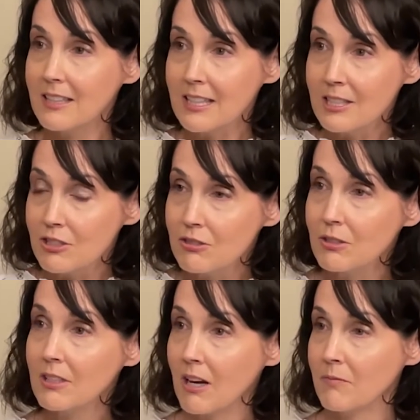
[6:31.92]
it
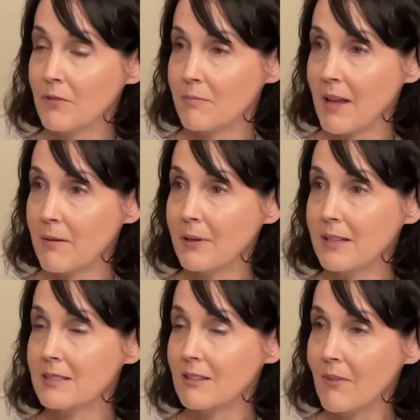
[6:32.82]
should come from that
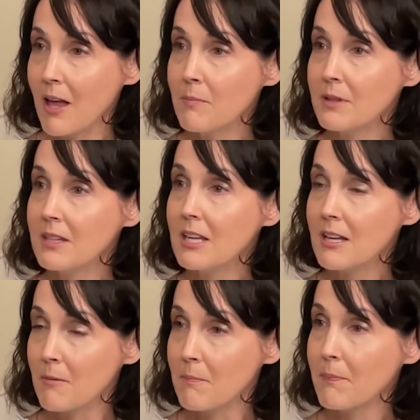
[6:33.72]
place of empathy,
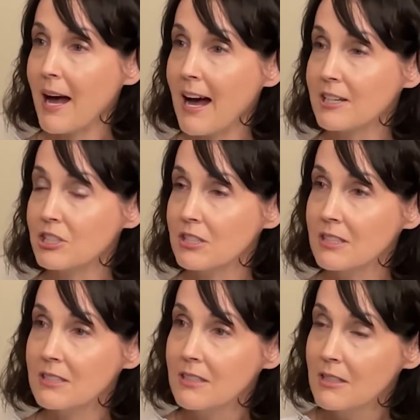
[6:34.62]

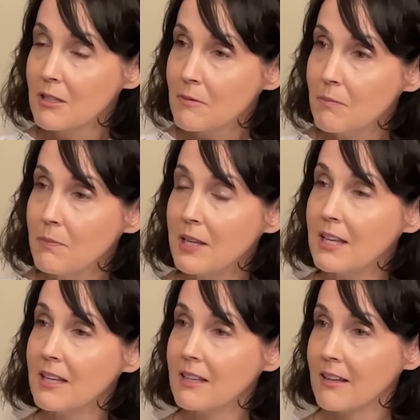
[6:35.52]
compassion,
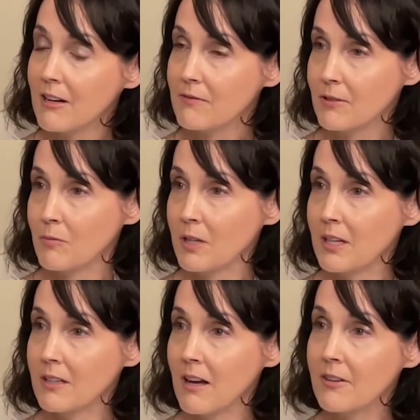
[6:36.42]
being there for one
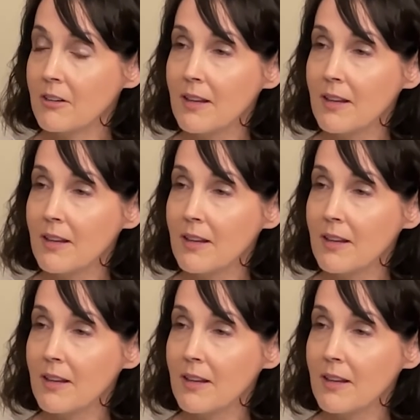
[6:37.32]
another.